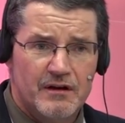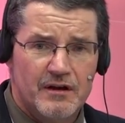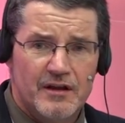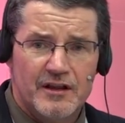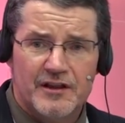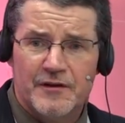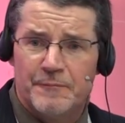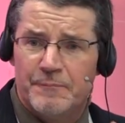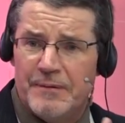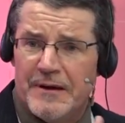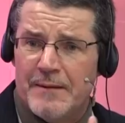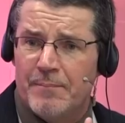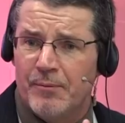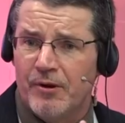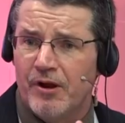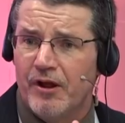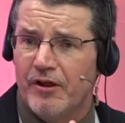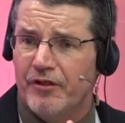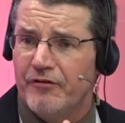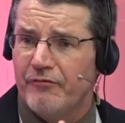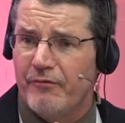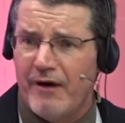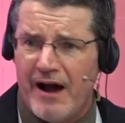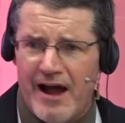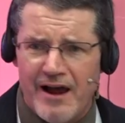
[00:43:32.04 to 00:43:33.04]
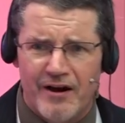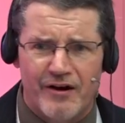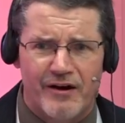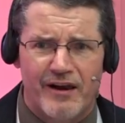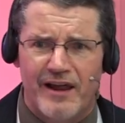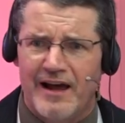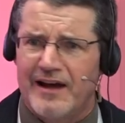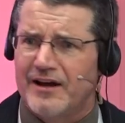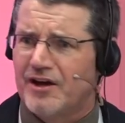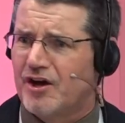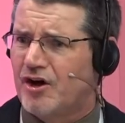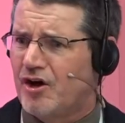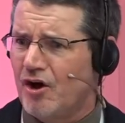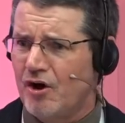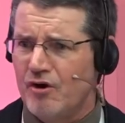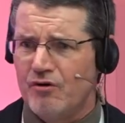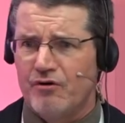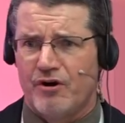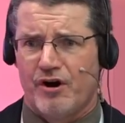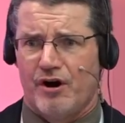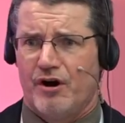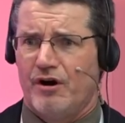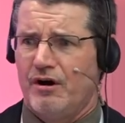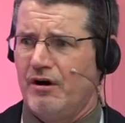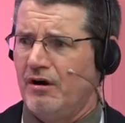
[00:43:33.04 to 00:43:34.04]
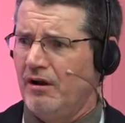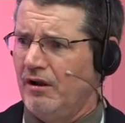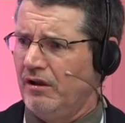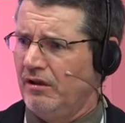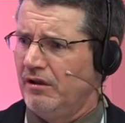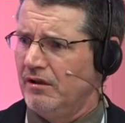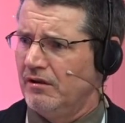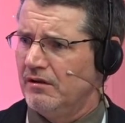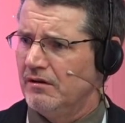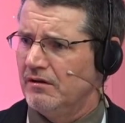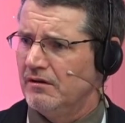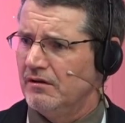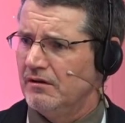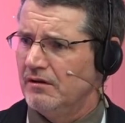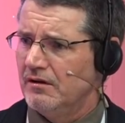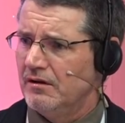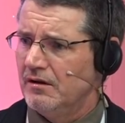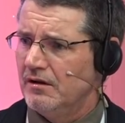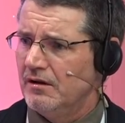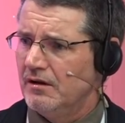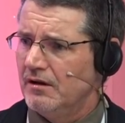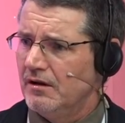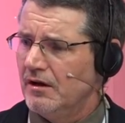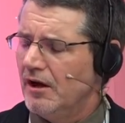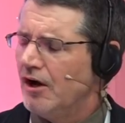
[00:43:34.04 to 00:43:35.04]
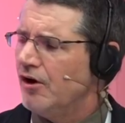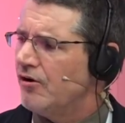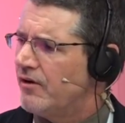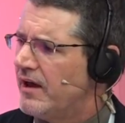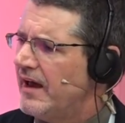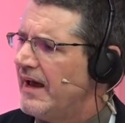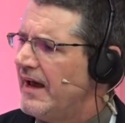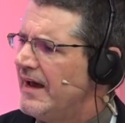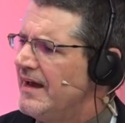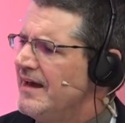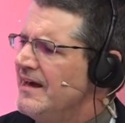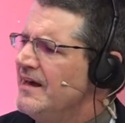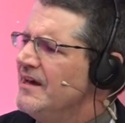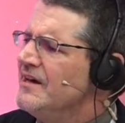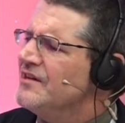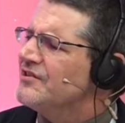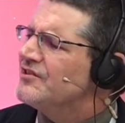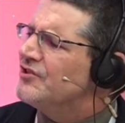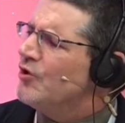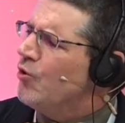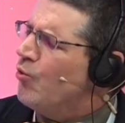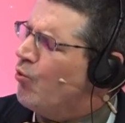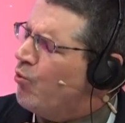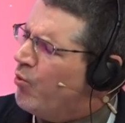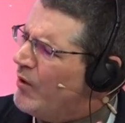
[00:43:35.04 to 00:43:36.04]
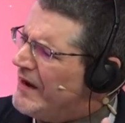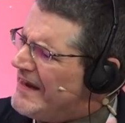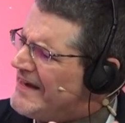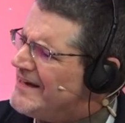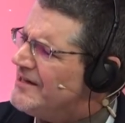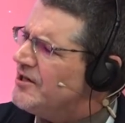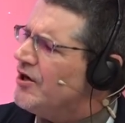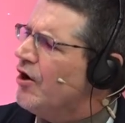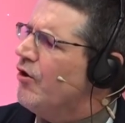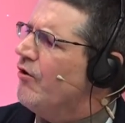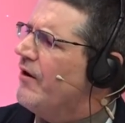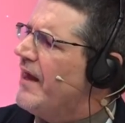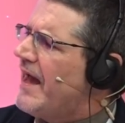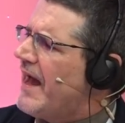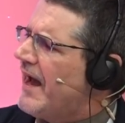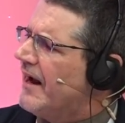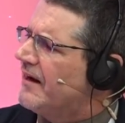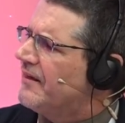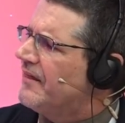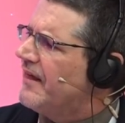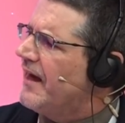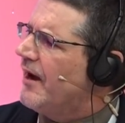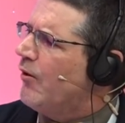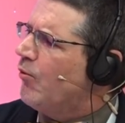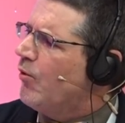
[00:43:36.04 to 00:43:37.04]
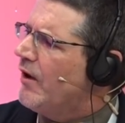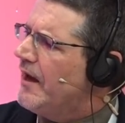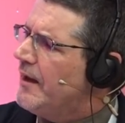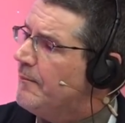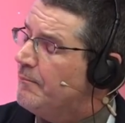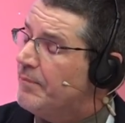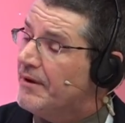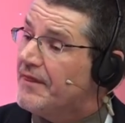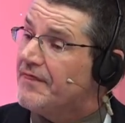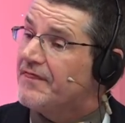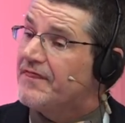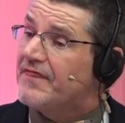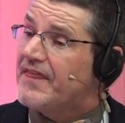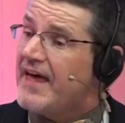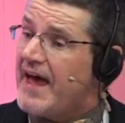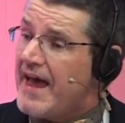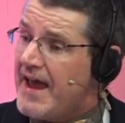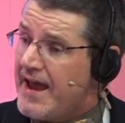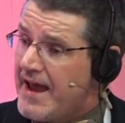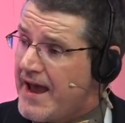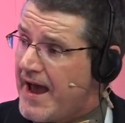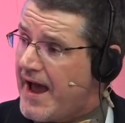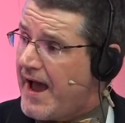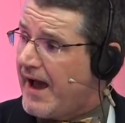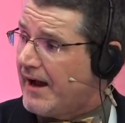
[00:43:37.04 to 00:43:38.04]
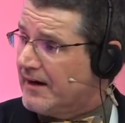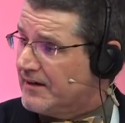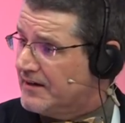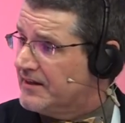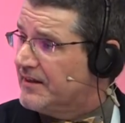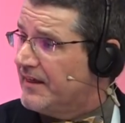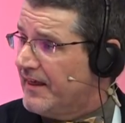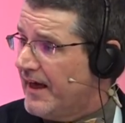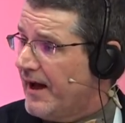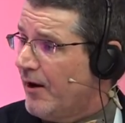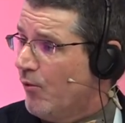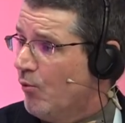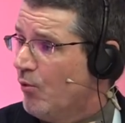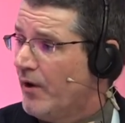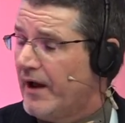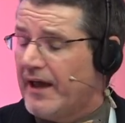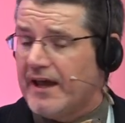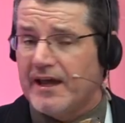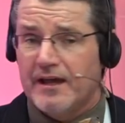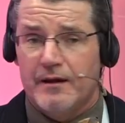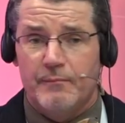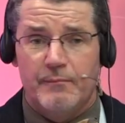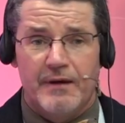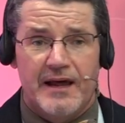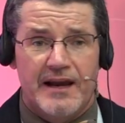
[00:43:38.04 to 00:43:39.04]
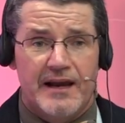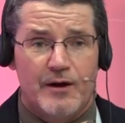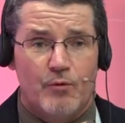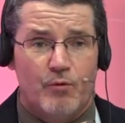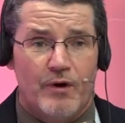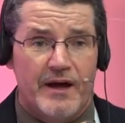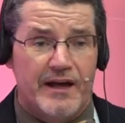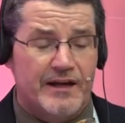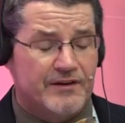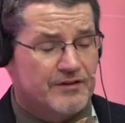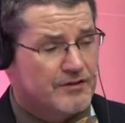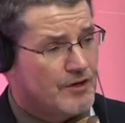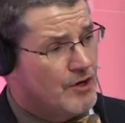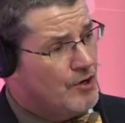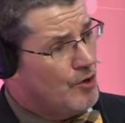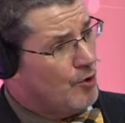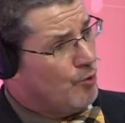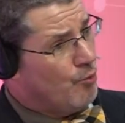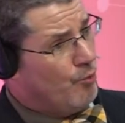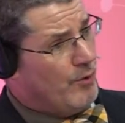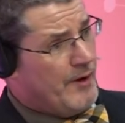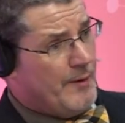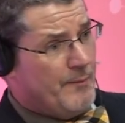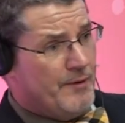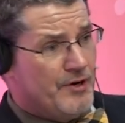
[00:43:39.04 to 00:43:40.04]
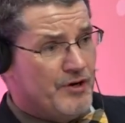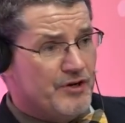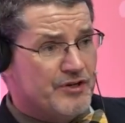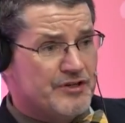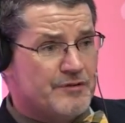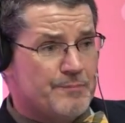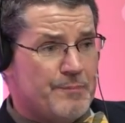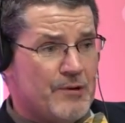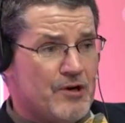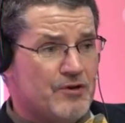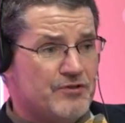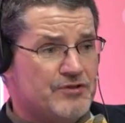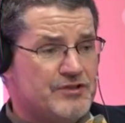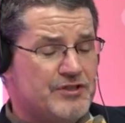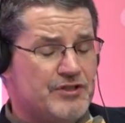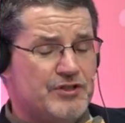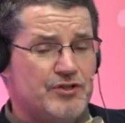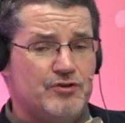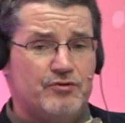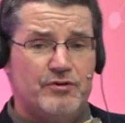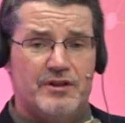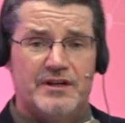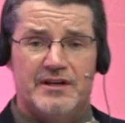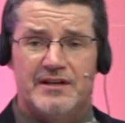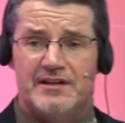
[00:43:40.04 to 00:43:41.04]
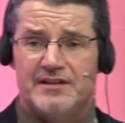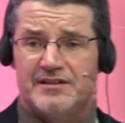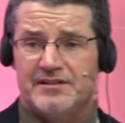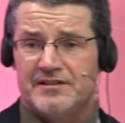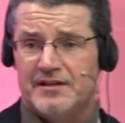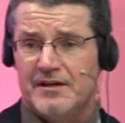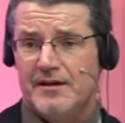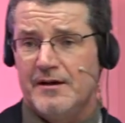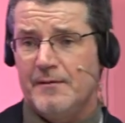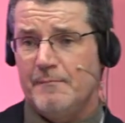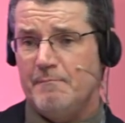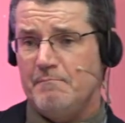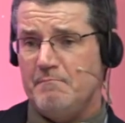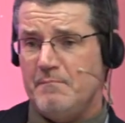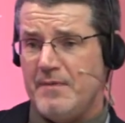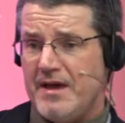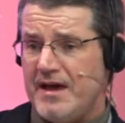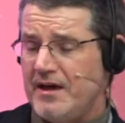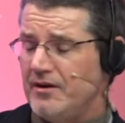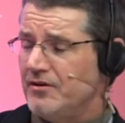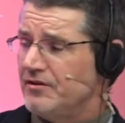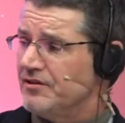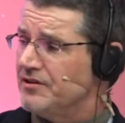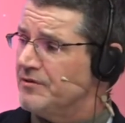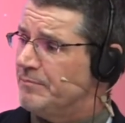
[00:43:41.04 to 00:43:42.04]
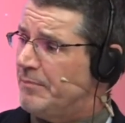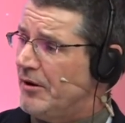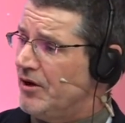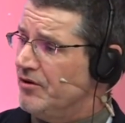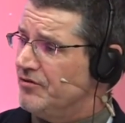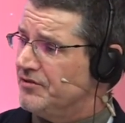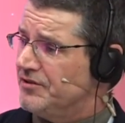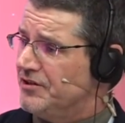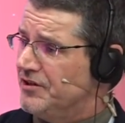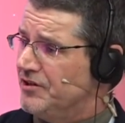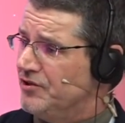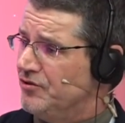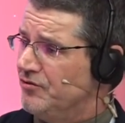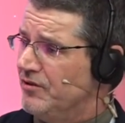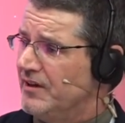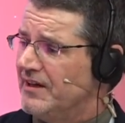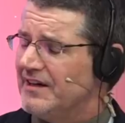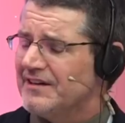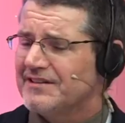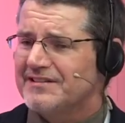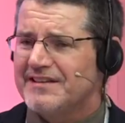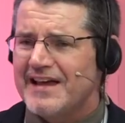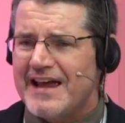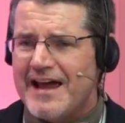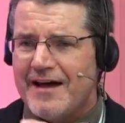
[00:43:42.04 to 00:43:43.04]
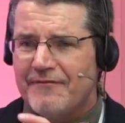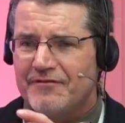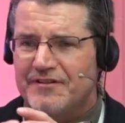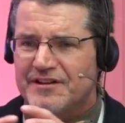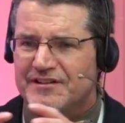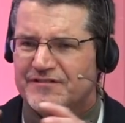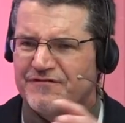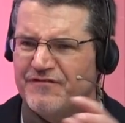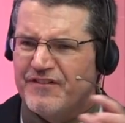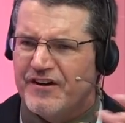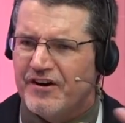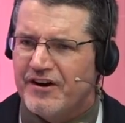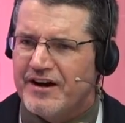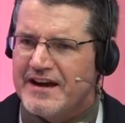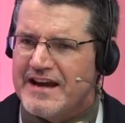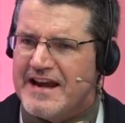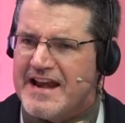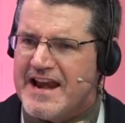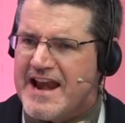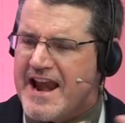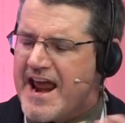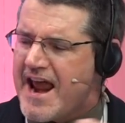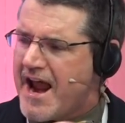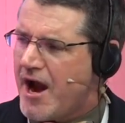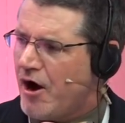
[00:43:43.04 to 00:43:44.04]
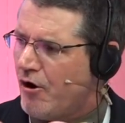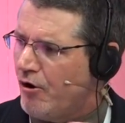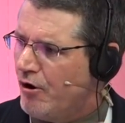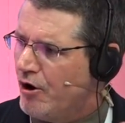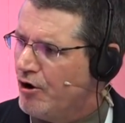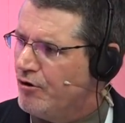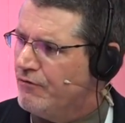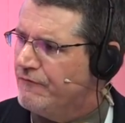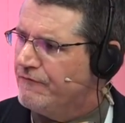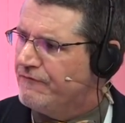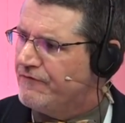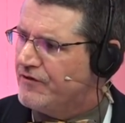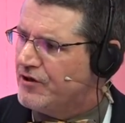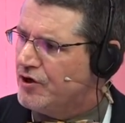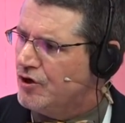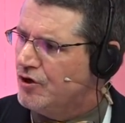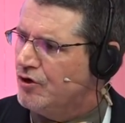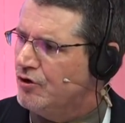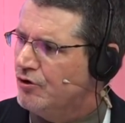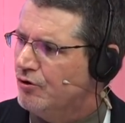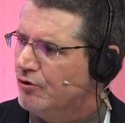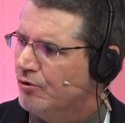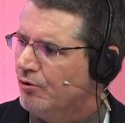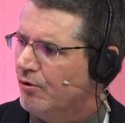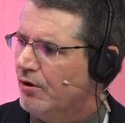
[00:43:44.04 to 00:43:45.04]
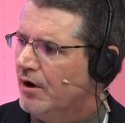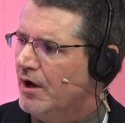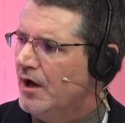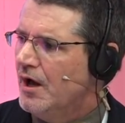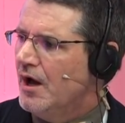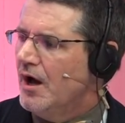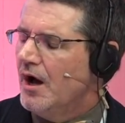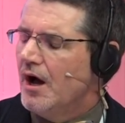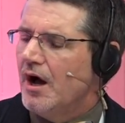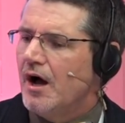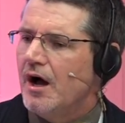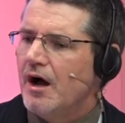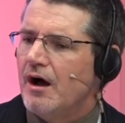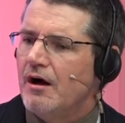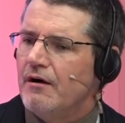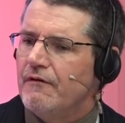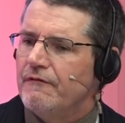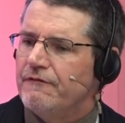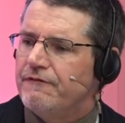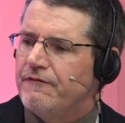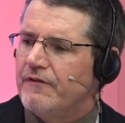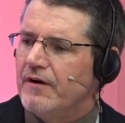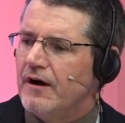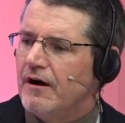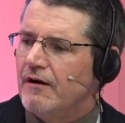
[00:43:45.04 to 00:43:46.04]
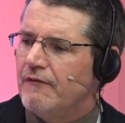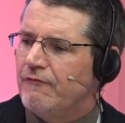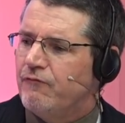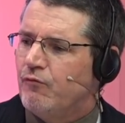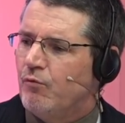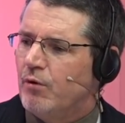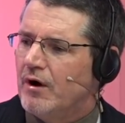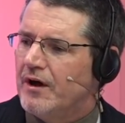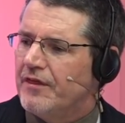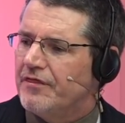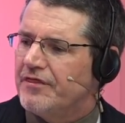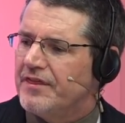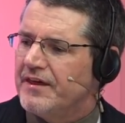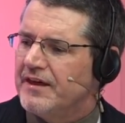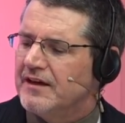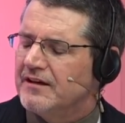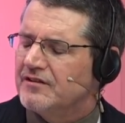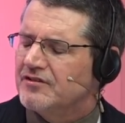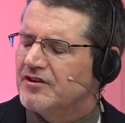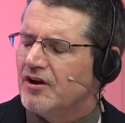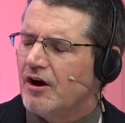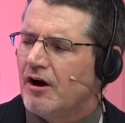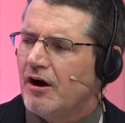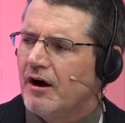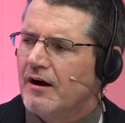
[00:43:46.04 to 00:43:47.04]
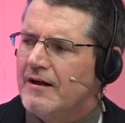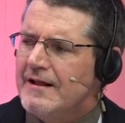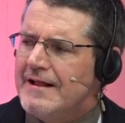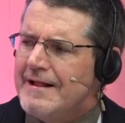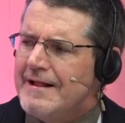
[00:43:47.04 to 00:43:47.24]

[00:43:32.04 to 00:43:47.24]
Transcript: The people on the right are like, go girl, okay? So we don't act that way, but they act that way in many ways. Women are supposed to do this, men are supposed to do this. They have this very narrow view of what things are.